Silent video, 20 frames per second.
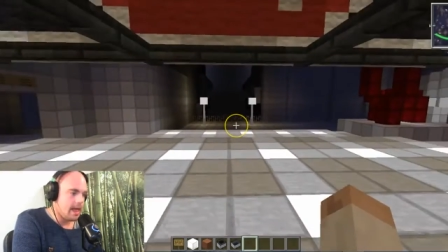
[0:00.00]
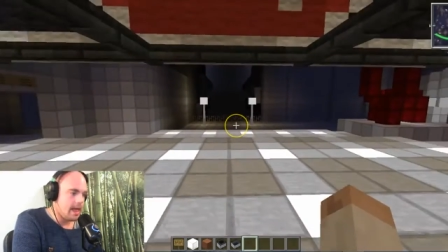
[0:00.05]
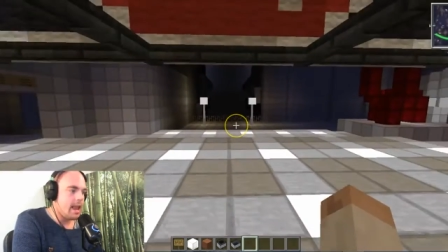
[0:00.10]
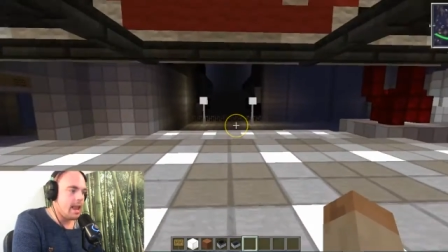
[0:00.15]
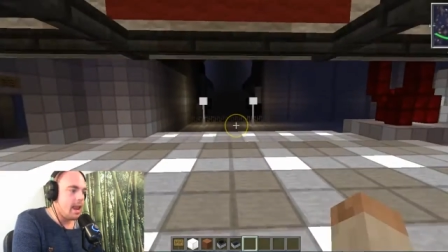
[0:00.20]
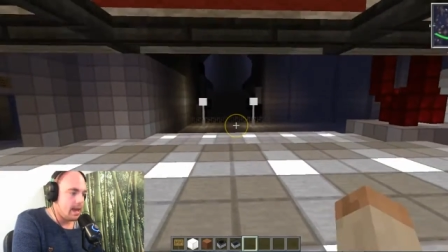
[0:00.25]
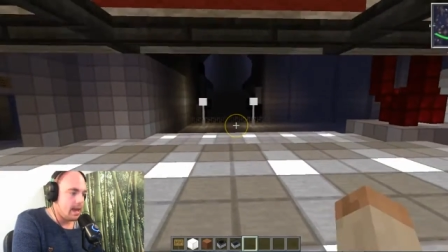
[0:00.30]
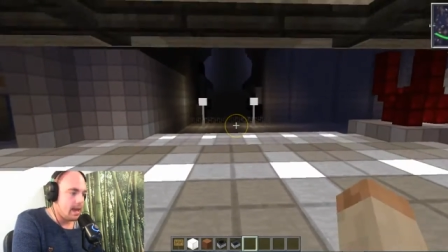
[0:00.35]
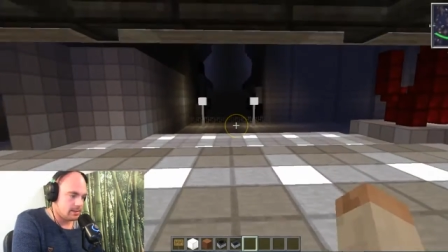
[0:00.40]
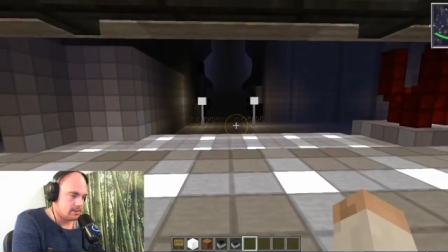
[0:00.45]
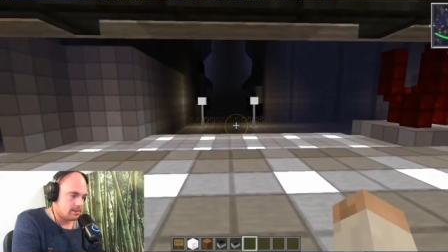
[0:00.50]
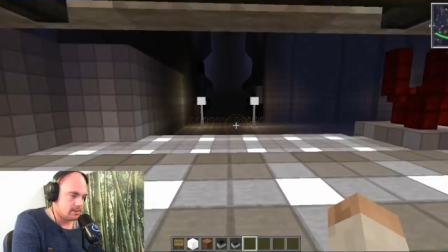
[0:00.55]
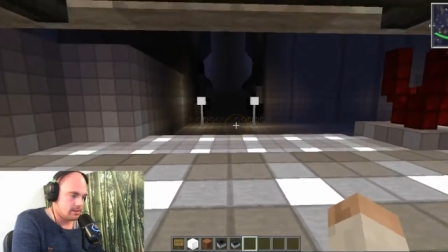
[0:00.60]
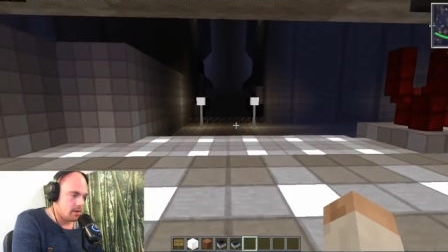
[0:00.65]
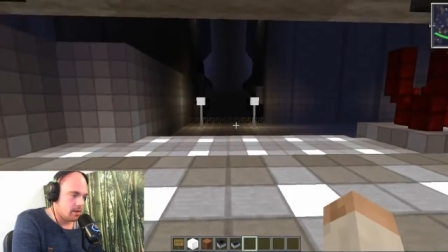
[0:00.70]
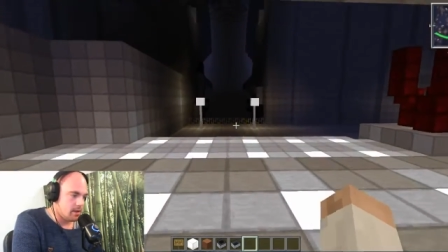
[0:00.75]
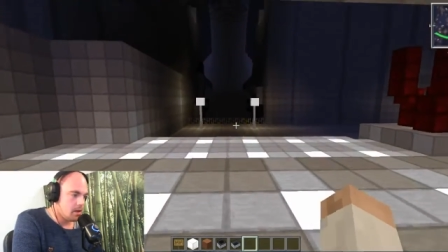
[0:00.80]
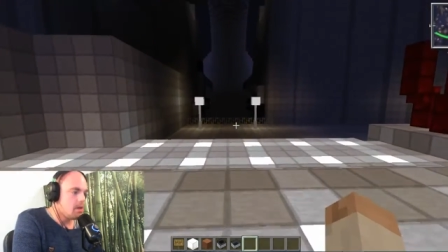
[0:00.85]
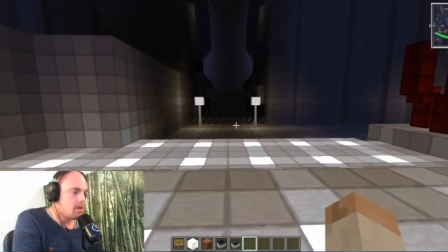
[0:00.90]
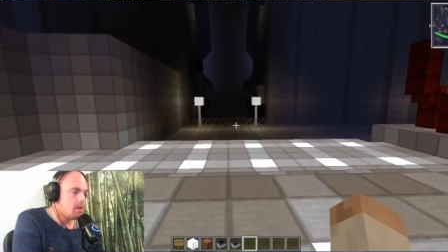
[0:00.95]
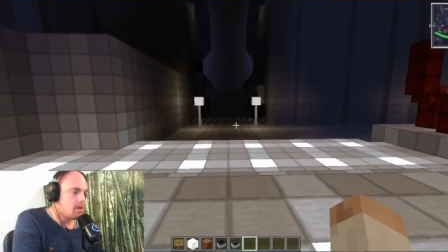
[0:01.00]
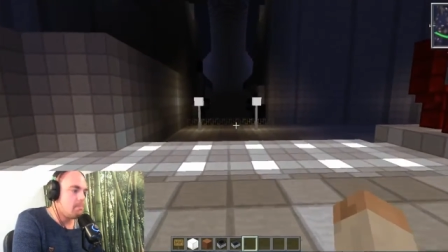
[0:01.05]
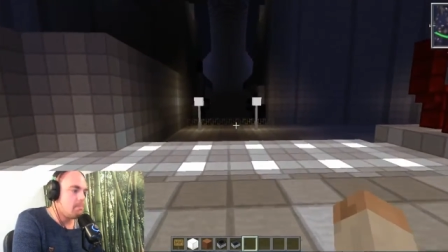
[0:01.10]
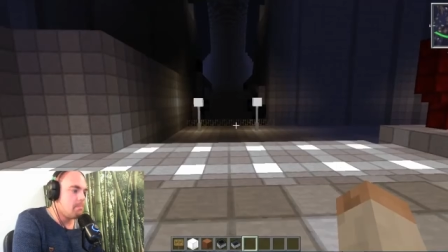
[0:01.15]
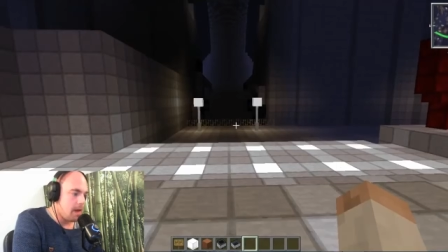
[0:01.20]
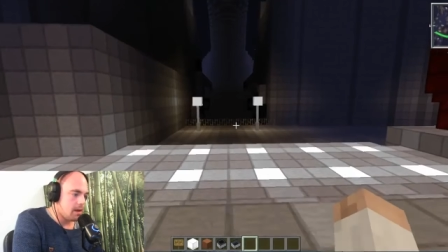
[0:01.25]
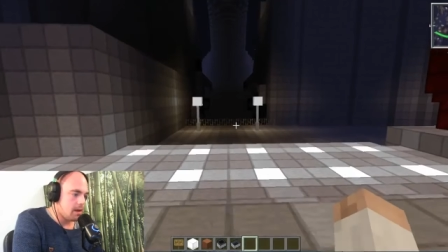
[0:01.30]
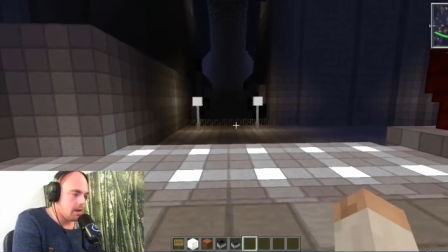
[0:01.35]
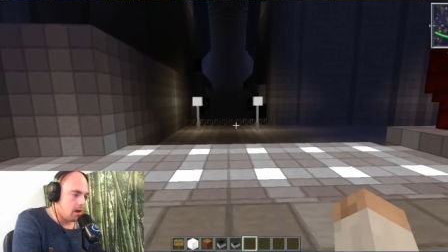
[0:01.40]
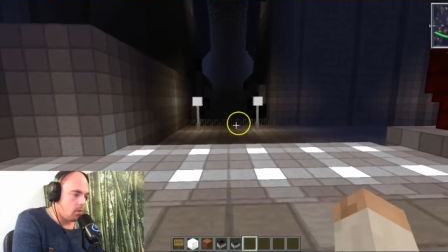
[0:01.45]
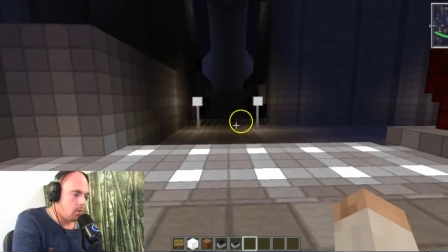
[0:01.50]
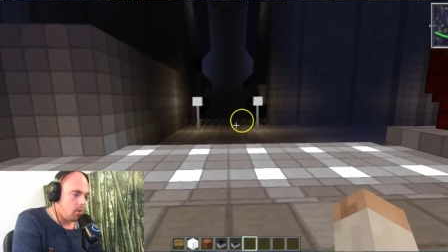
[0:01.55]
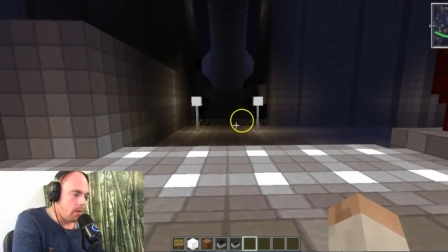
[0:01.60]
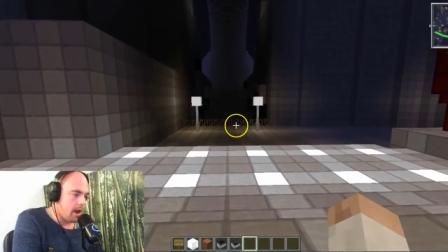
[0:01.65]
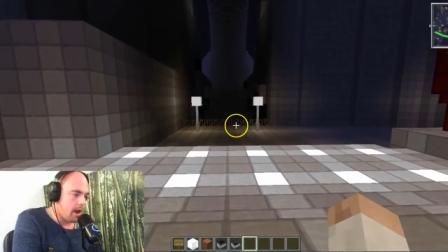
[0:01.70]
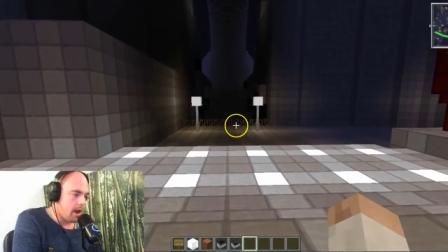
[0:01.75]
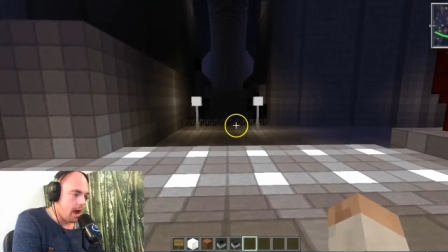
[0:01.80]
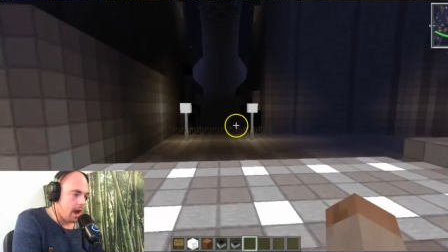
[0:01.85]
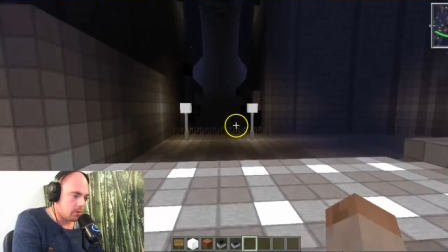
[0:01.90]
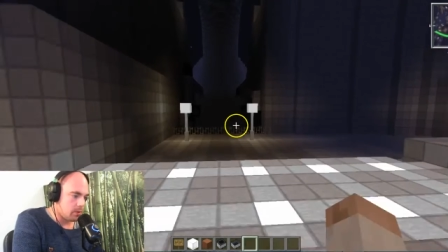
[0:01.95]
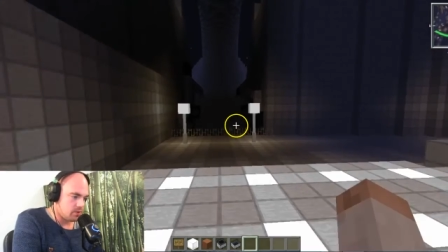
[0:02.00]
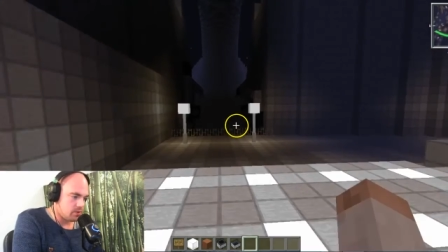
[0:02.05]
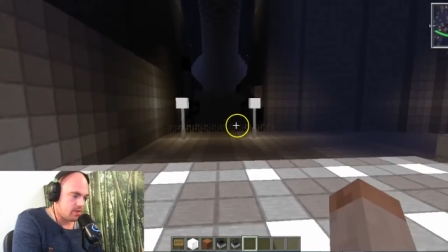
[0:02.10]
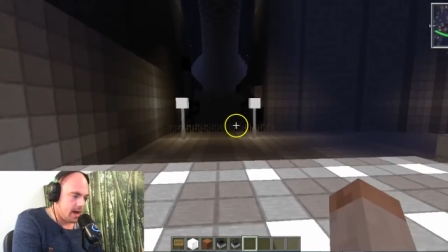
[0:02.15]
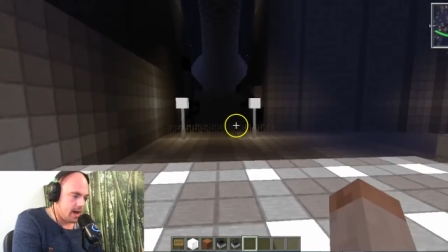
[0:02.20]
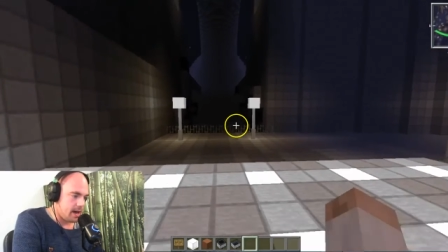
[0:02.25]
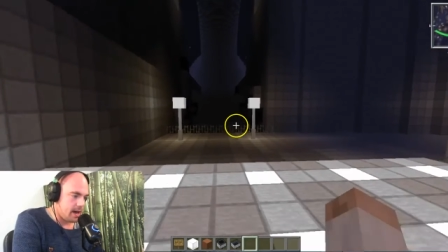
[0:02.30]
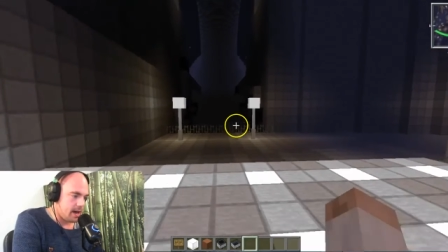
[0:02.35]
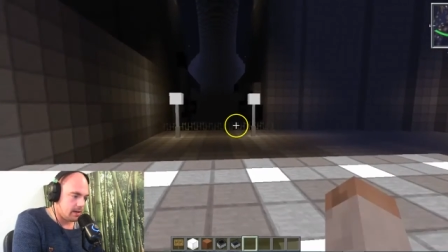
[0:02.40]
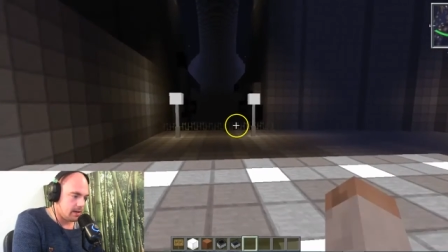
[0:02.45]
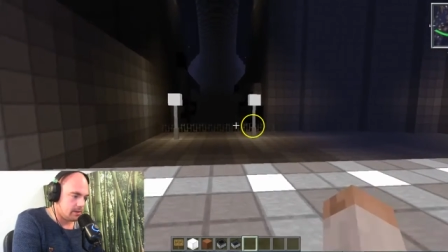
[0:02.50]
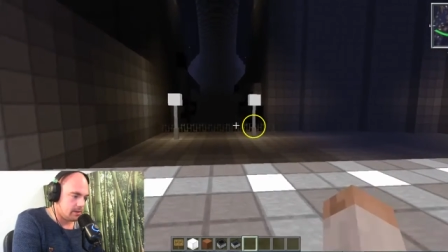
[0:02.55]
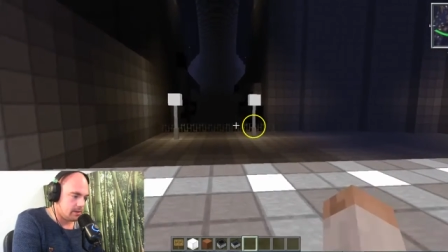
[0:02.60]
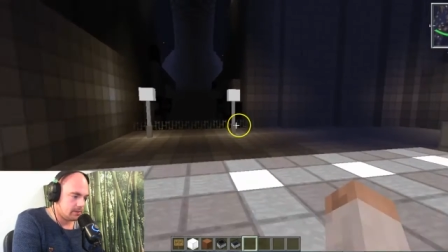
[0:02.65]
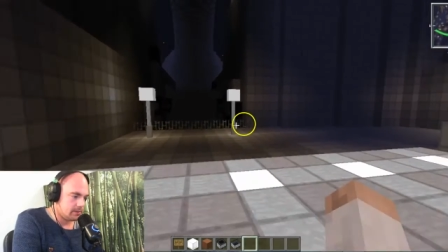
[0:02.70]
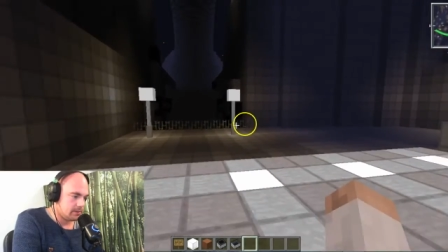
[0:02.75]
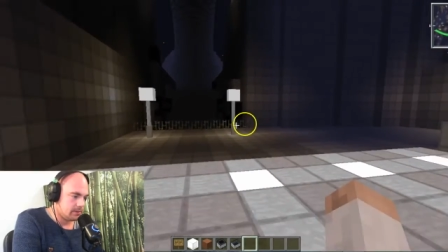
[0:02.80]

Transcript: let's make our way outside.